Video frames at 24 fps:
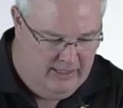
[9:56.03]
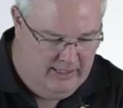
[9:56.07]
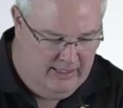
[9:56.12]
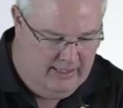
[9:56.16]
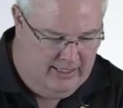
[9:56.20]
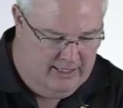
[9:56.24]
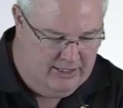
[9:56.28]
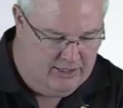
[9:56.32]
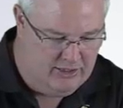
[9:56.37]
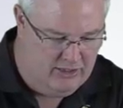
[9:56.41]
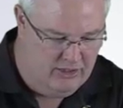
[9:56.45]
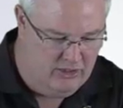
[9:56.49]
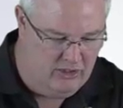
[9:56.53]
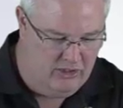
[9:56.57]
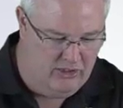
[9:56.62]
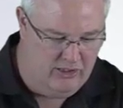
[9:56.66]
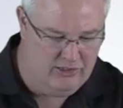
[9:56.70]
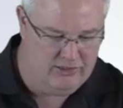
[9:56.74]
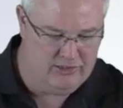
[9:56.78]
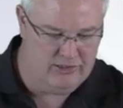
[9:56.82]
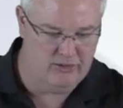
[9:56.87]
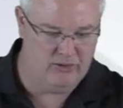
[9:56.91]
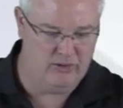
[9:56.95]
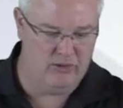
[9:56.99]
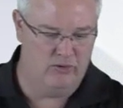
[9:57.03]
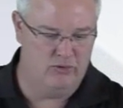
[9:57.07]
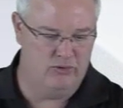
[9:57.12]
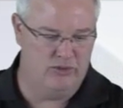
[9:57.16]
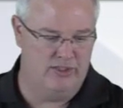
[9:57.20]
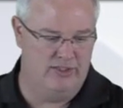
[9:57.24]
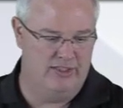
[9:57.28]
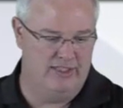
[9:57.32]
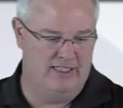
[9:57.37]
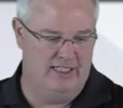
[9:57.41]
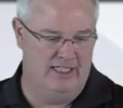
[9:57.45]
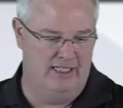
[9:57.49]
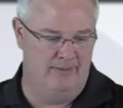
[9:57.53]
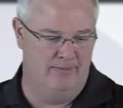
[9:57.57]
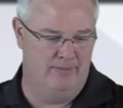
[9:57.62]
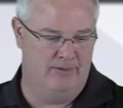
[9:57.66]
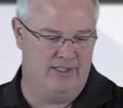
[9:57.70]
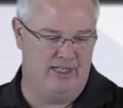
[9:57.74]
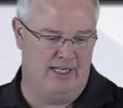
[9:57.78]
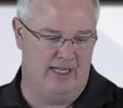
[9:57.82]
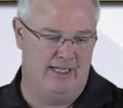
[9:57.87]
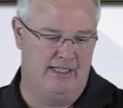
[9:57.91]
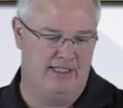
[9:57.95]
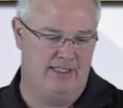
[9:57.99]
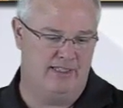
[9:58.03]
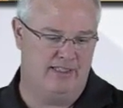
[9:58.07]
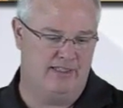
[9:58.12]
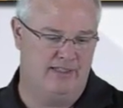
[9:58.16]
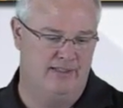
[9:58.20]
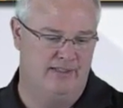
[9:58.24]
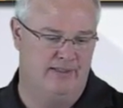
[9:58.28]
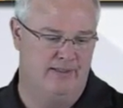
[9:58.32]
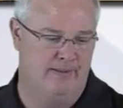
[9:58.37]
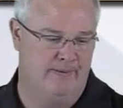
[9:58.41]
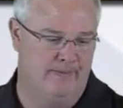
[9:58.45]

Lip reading: He's going to also go to the team sites.